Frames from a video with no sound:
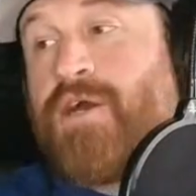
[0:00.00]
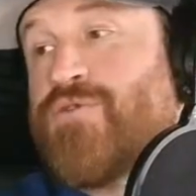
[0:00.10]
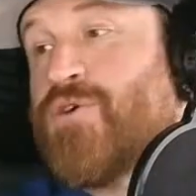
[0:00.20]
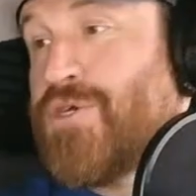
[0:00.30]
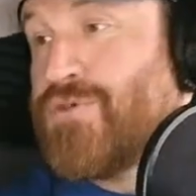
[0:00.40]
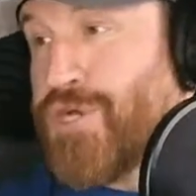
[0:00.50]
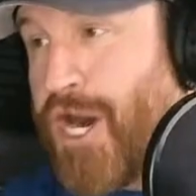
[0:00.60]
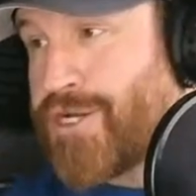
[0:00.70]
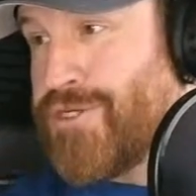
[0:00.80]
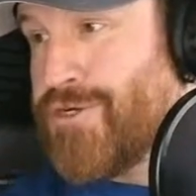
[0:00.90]
on who you
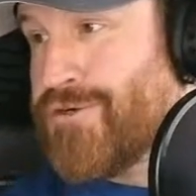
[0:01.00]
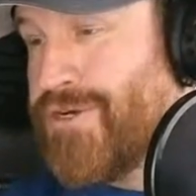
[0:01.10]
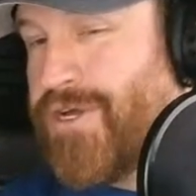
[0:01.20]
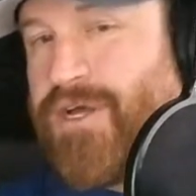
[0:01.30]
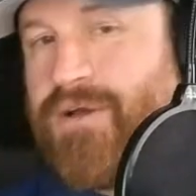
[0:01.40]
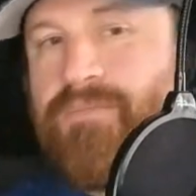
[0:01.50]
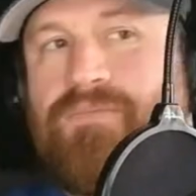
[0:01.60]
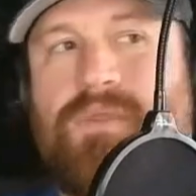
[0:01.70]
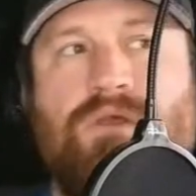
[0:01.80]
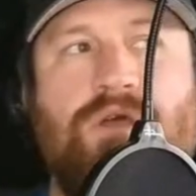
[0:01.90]
talk to,
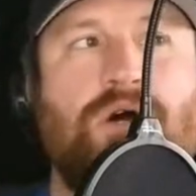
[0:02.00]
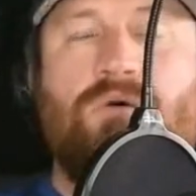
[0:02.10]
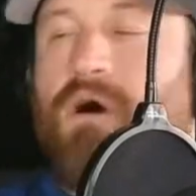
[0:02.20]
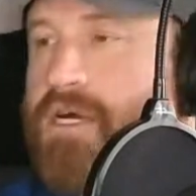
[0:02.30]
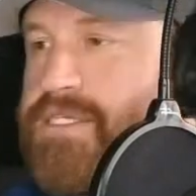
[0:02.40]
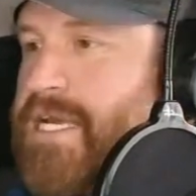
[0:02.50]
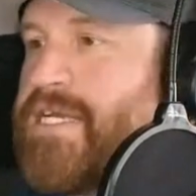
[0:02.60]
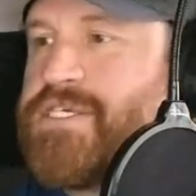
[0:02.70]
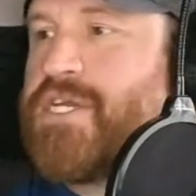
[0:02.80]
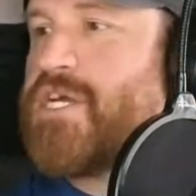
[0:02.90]
you know,
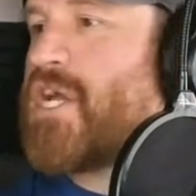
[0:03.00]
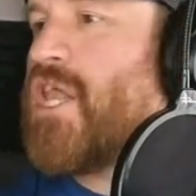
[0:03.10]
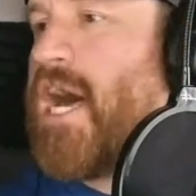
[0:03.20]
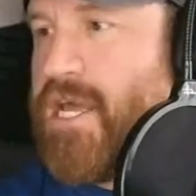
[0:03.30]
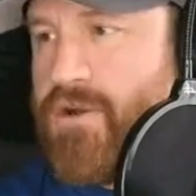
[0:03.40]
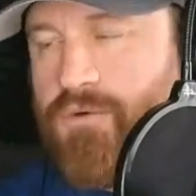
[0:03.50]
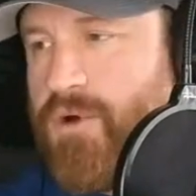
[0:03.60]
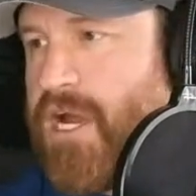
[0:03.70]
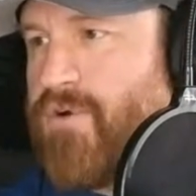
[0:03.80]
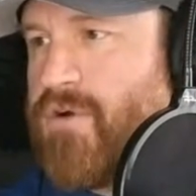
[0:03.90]
hunting is in a decline or
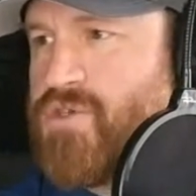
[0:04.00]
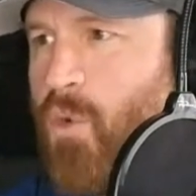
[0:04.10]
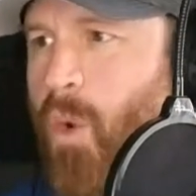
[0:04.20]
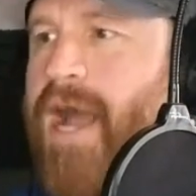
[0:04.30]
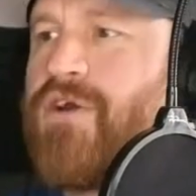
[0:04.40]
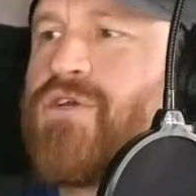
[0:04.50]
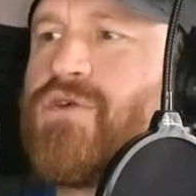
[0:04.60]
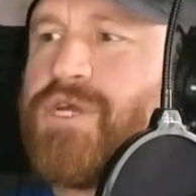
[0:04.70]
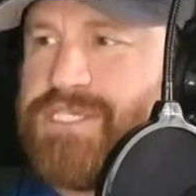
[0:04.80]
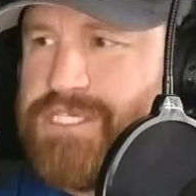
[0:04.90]
whatever. So why are
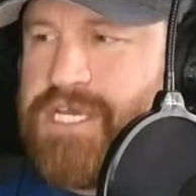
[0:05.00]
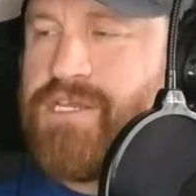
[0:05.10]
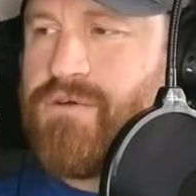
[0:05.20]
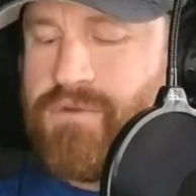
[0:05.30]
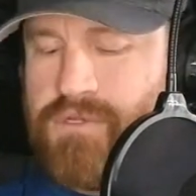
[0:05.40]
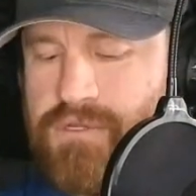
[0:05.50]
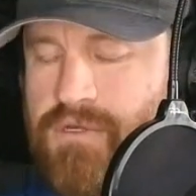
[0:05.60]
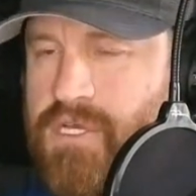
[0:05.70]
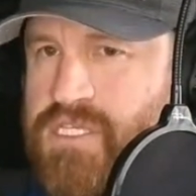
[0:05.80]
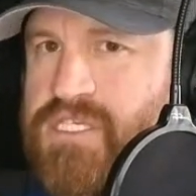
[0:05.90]
you
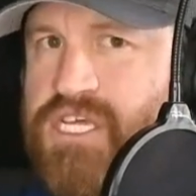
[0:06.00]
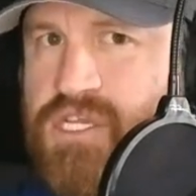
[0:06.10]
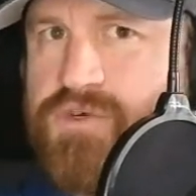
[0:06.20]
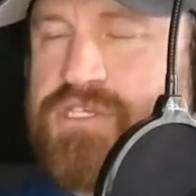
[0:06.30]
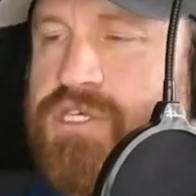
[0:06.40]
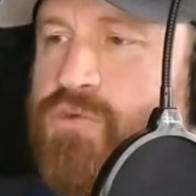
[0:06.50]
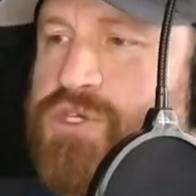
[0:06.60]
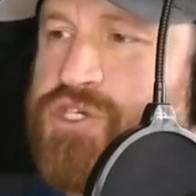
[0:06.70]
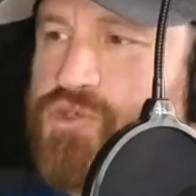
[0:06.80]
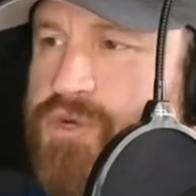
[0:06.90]
continuously
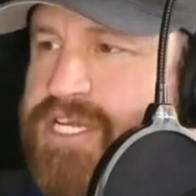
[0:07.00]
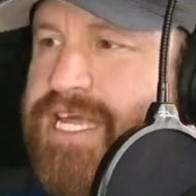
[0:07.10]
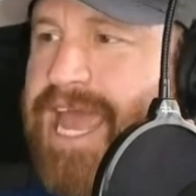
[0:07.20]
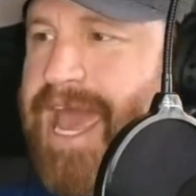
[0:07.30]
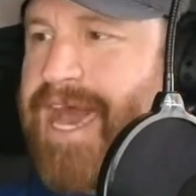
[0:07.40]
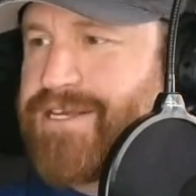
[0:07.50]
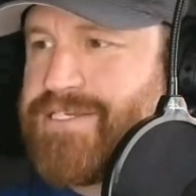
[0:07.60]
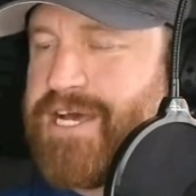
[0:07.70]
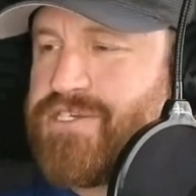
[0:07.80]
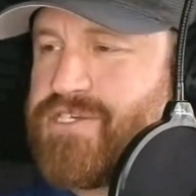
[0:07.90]
restricting
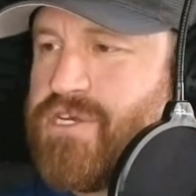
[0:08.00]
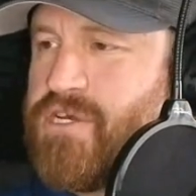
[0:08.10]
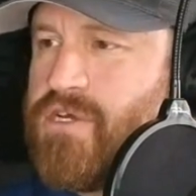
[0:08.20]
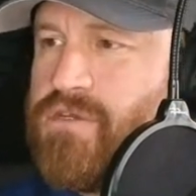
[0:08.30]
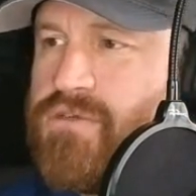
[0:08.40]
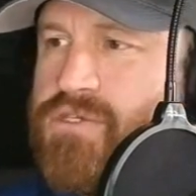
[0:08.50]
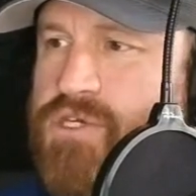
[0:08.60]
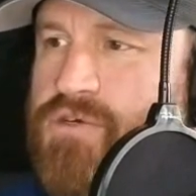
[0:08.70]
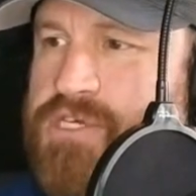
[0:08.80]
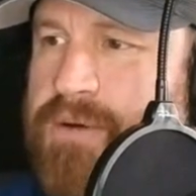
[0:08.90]
access
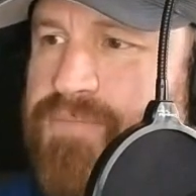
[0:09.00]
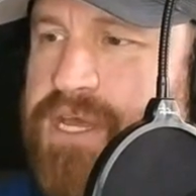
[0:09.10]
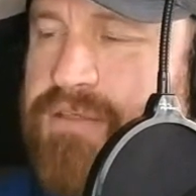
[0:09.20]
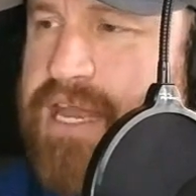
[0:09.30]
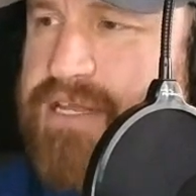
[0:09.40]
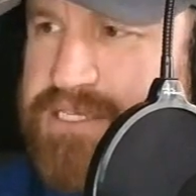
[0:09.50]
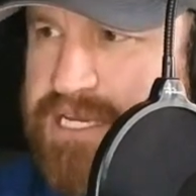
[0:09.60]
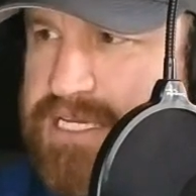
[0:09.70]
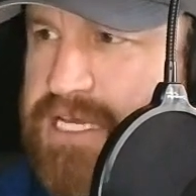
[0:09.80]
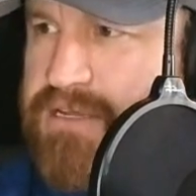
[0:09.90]
to something that is
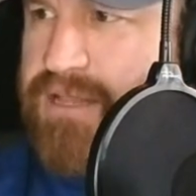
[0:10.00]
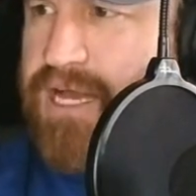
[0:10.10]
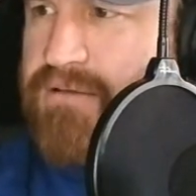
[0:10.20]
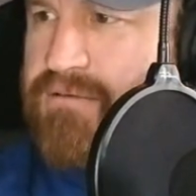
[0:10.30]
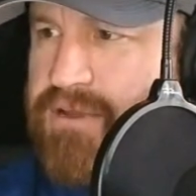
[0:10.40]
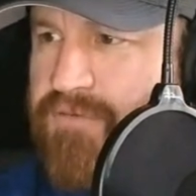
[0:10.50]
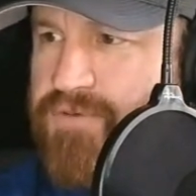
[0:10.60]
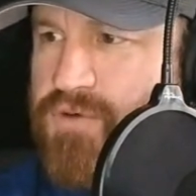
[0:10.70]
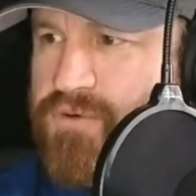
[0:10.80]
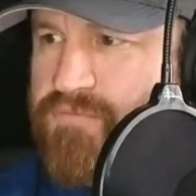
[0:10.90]
in a decline?
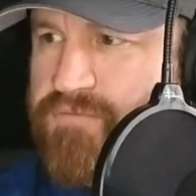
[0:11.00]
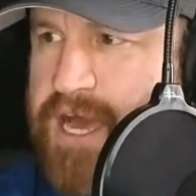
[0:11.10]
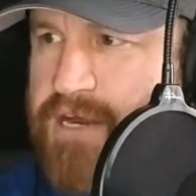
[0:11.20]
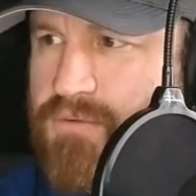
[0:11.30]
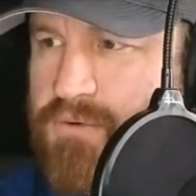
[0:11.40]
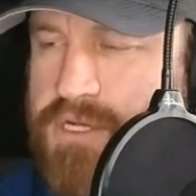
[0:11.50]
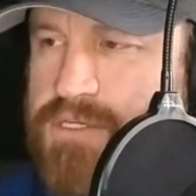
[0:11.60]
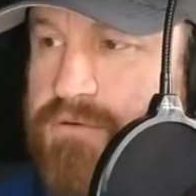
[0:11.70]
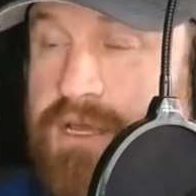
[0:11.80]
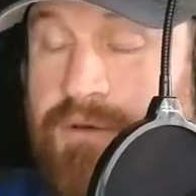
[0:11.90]
If you in fact
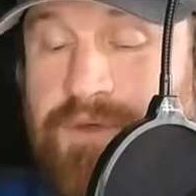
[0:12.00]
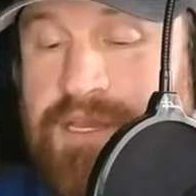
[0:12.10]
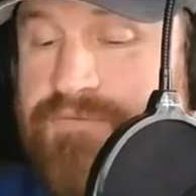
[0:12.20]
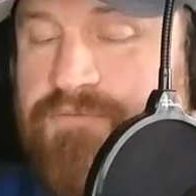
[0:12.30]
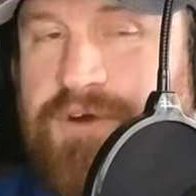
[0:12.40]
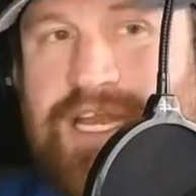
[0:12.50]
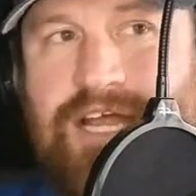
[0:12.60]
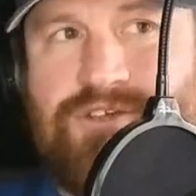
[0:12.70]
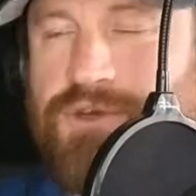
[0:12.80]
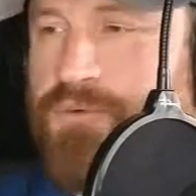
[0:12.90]
want to, I mean, even
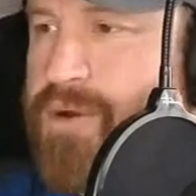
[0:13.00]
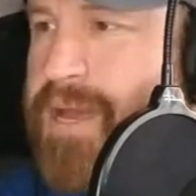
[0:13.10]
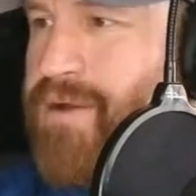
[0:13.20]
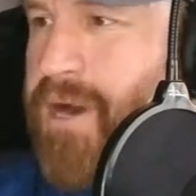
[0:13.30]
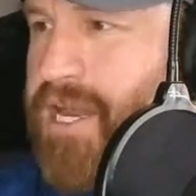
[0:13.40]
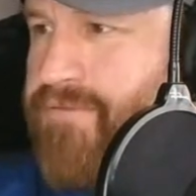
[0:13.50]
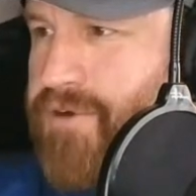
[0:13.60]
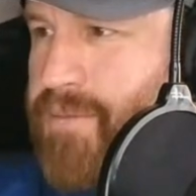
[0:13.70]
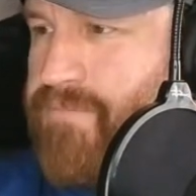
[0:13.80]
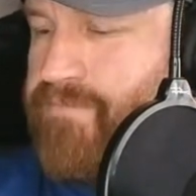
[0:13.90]
financially want to make money
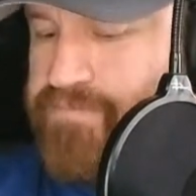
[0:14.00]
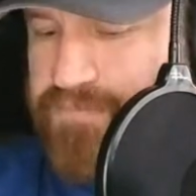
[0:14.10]
from it,